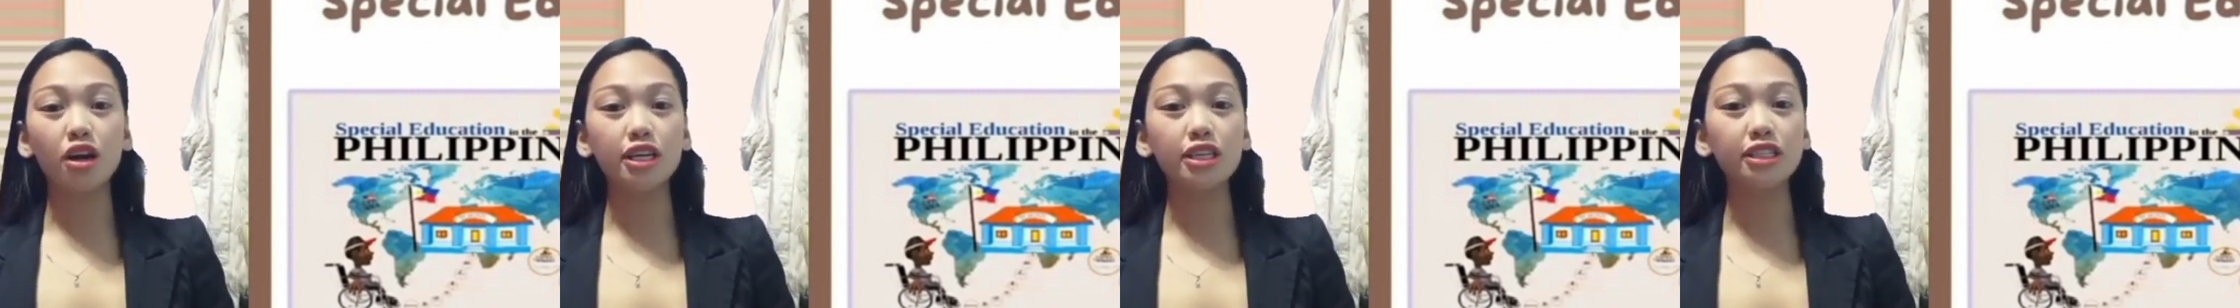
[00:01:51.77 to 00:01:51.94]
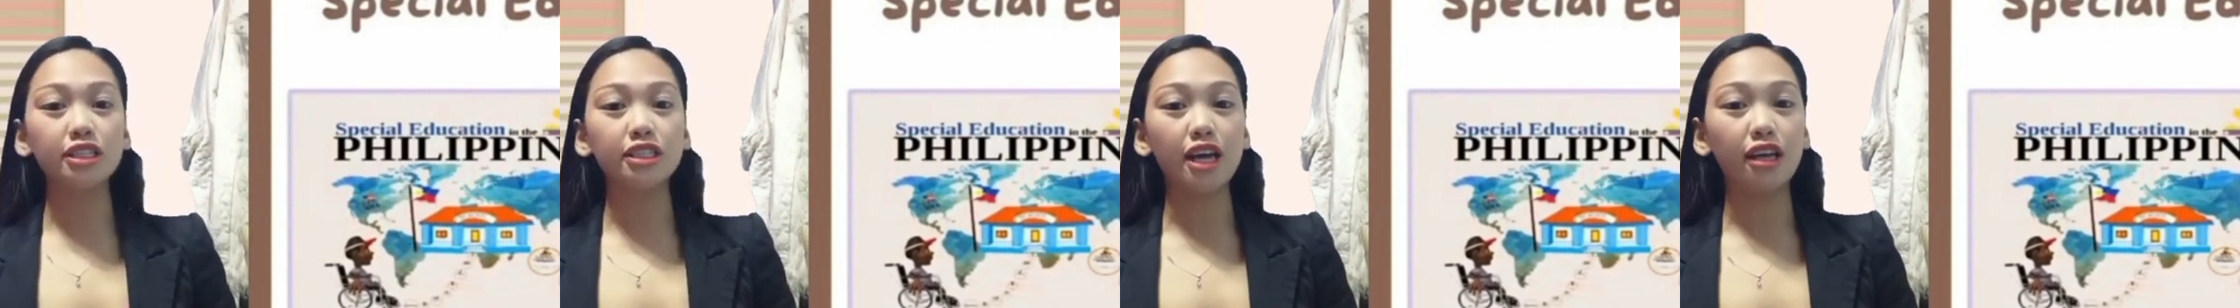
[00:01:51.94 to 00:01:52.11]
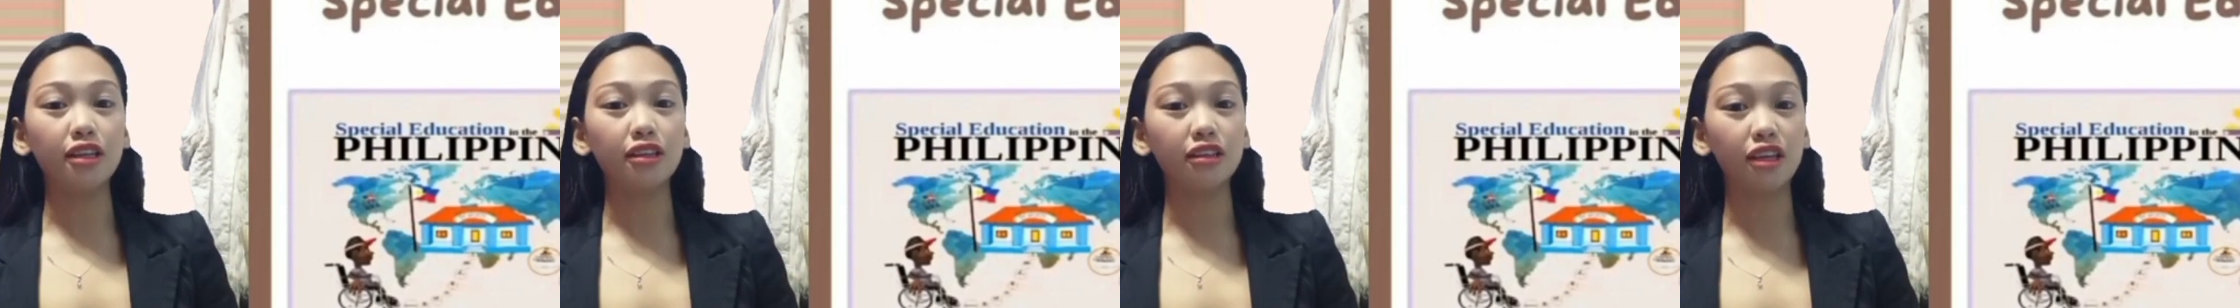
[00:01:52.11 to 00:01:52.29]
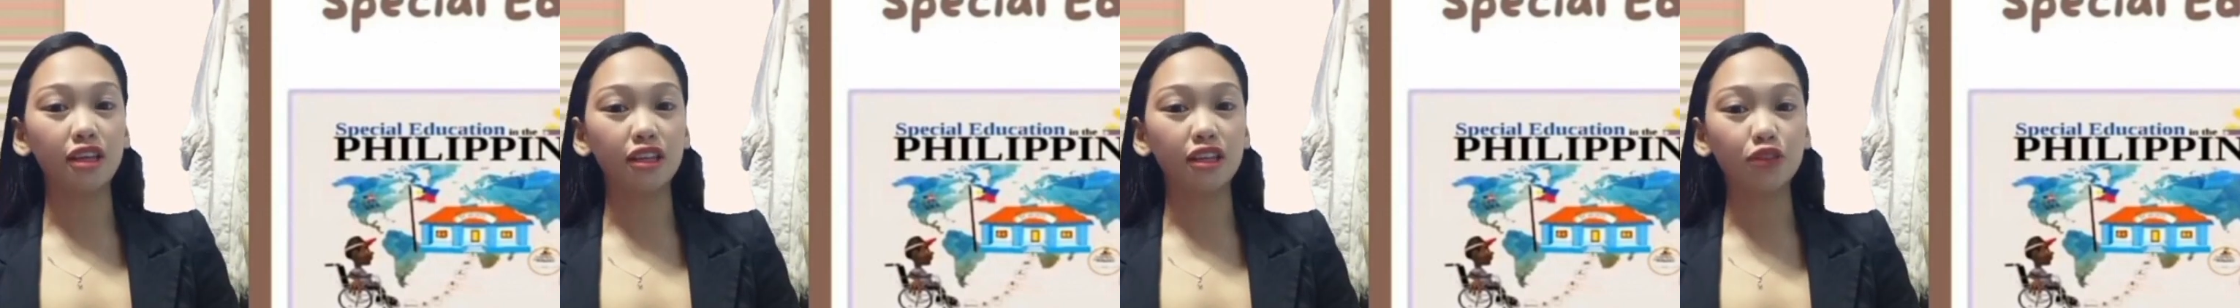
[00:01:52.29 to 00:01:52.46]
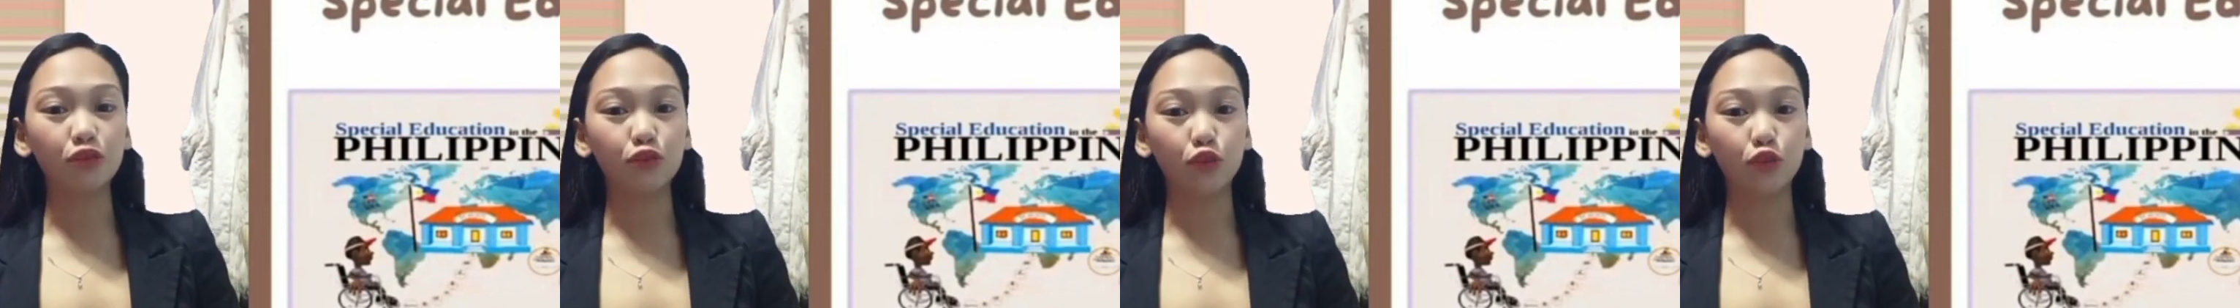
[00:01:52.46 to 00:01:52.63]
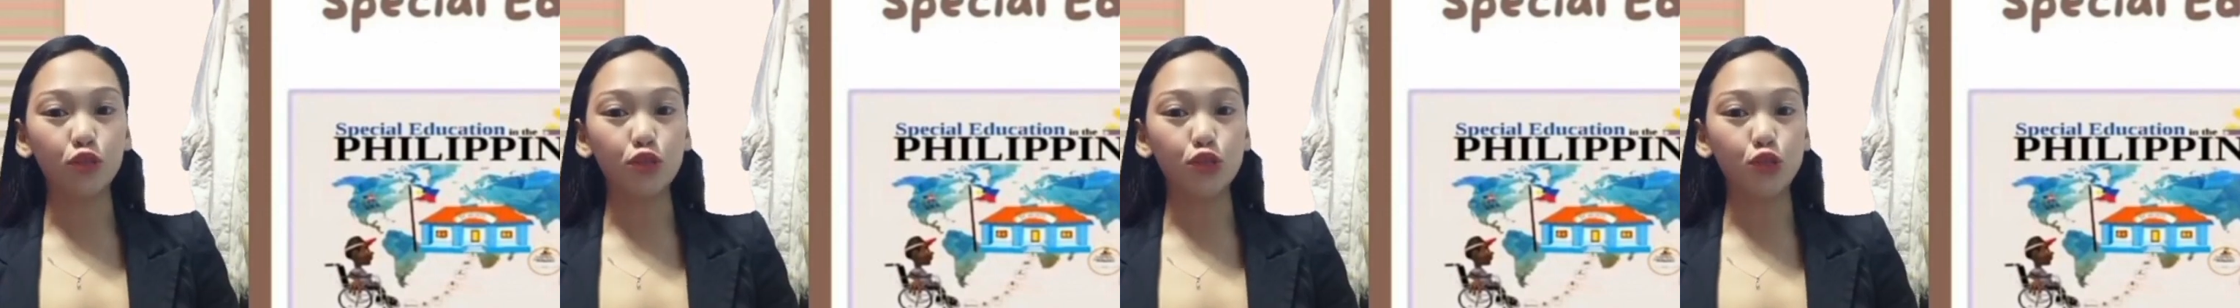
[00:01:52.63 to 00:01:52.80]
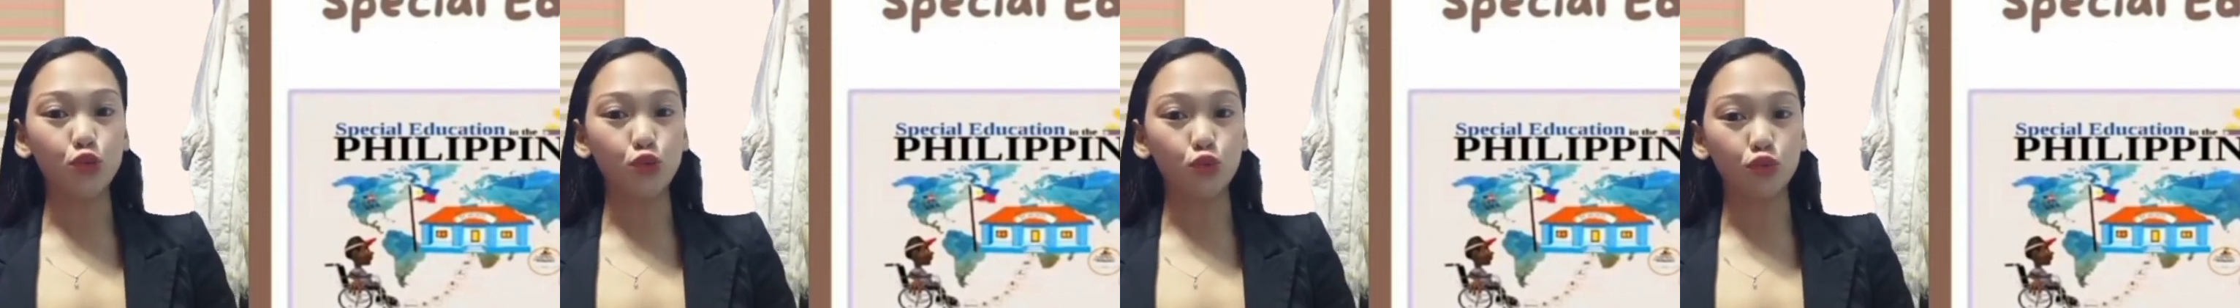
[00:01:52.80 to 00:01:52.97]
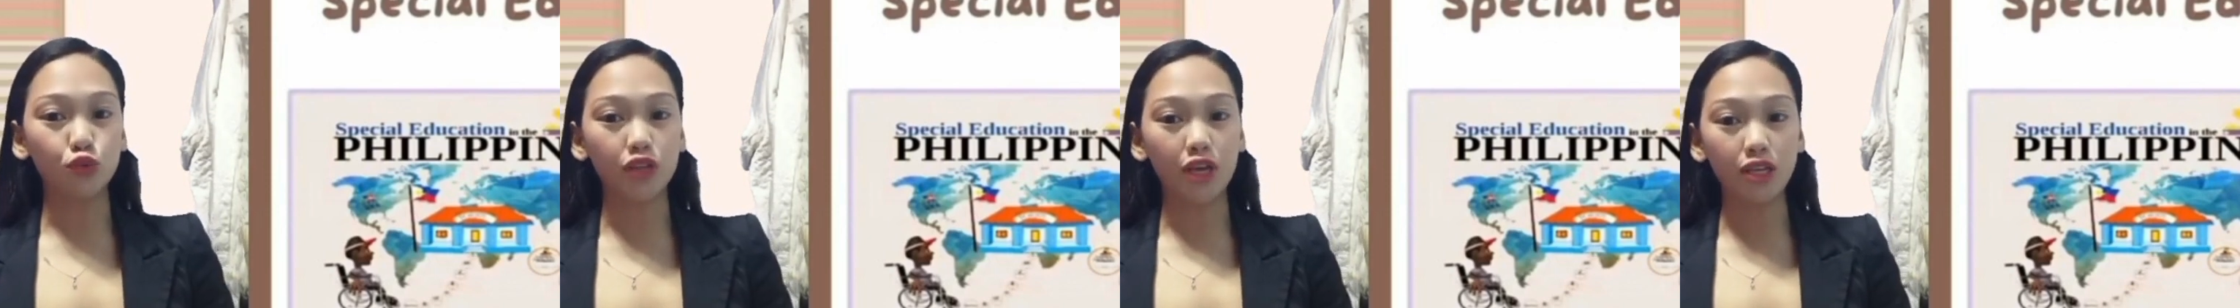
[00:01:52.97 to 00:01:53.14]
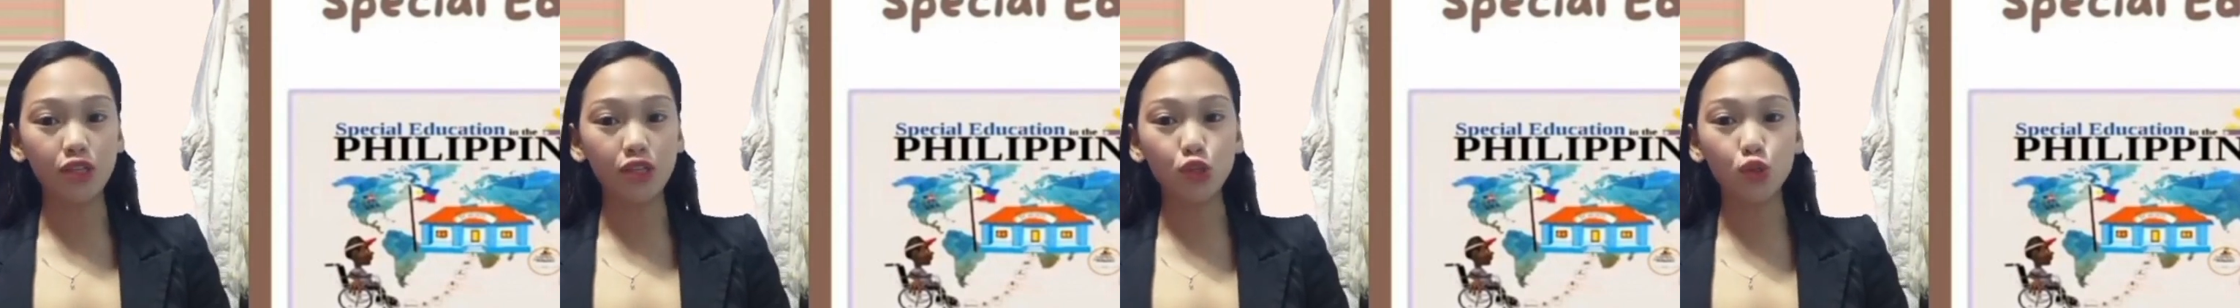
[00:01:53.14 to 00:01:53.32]
intended for
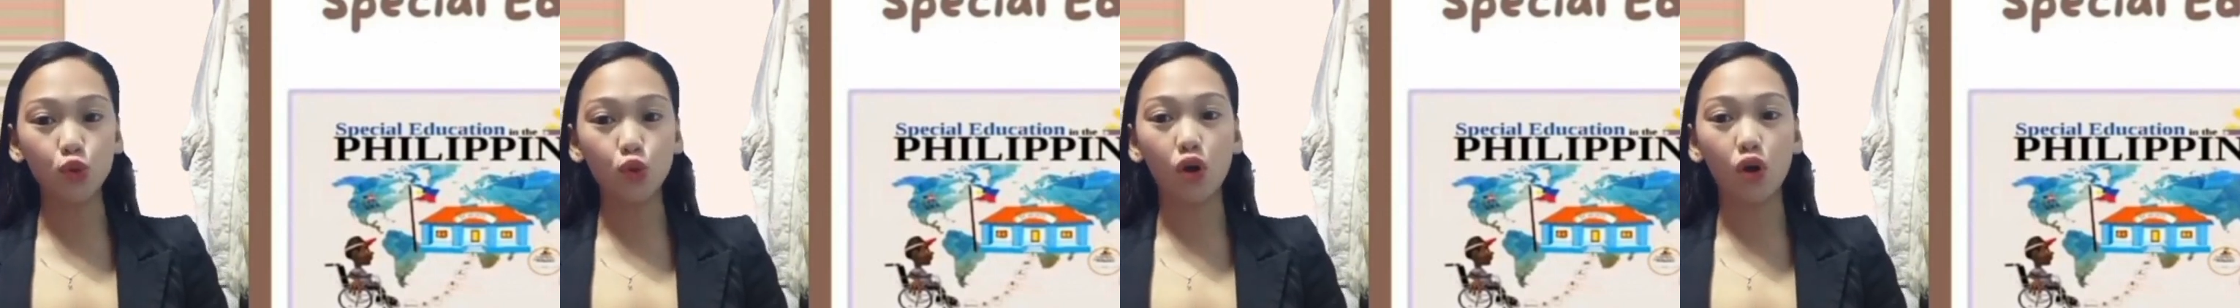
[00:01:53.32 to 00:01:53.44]
students